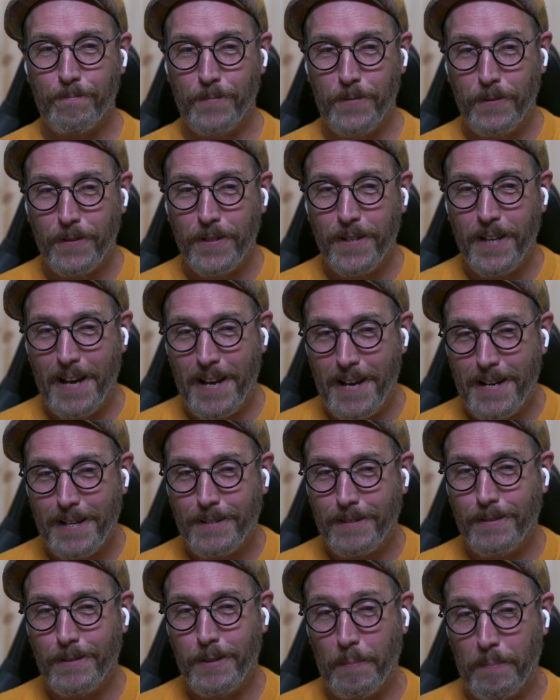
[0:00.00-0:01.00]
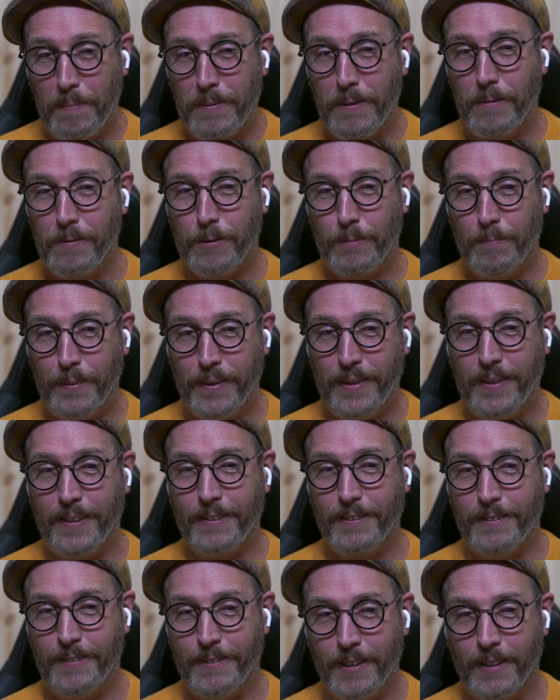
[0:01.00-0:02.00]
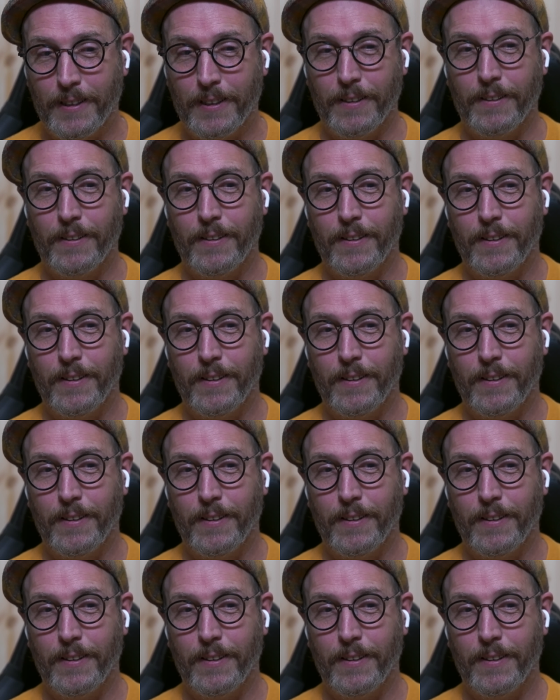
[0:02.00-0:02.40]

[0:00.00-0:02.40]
you can actually approach being done.